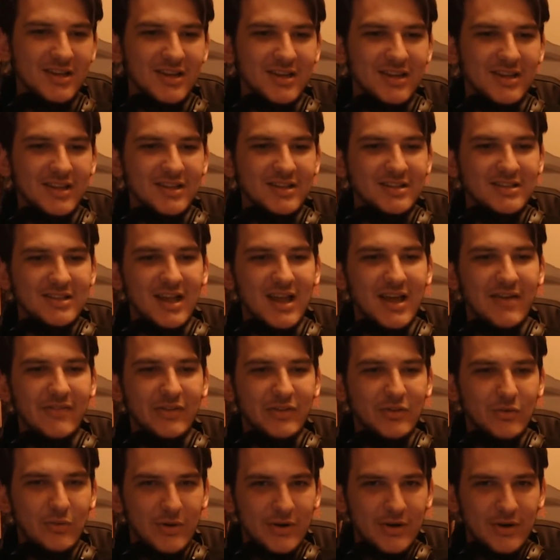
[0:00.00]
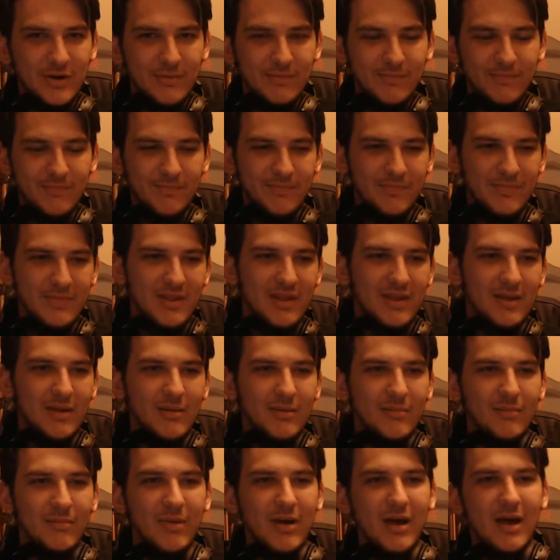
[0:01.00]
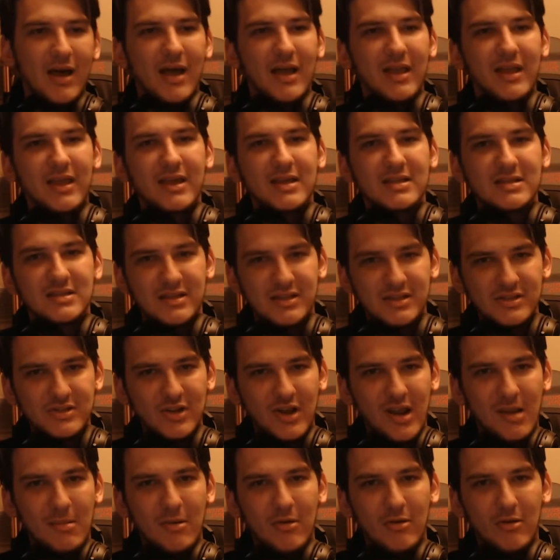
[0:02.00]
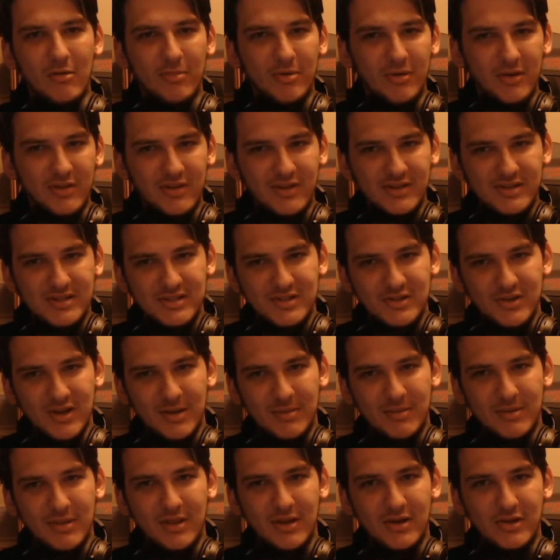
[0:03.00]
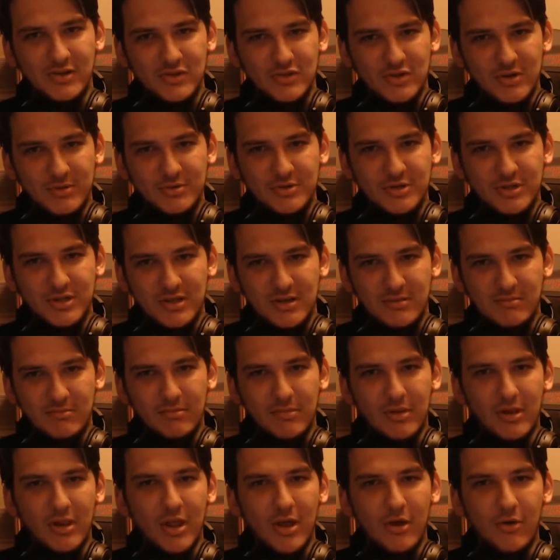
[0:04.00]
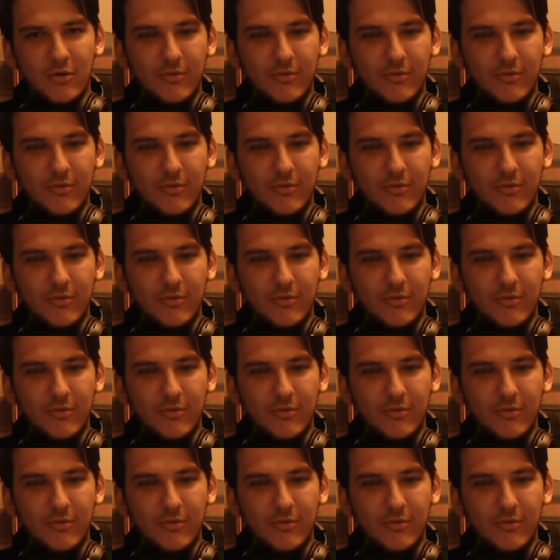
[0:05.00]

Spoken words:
He does not have a Twitter, but he has an Instagram. I'll be putting his Instagram in the description below.